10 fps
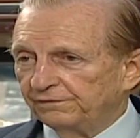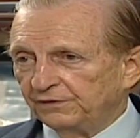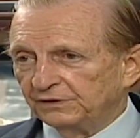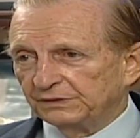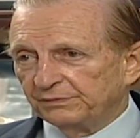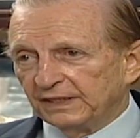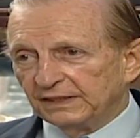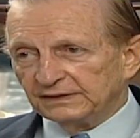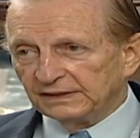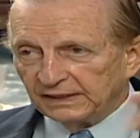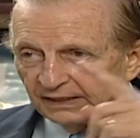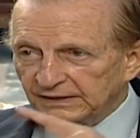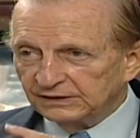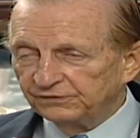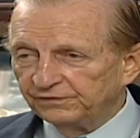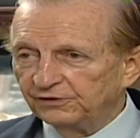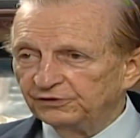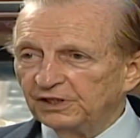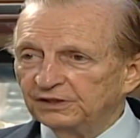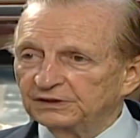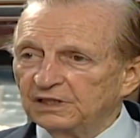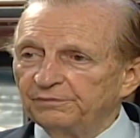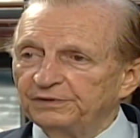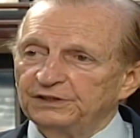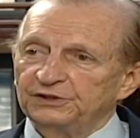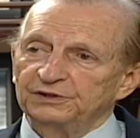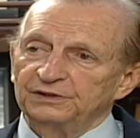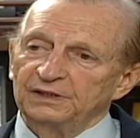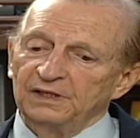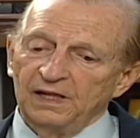a first prize in his Virgins competition.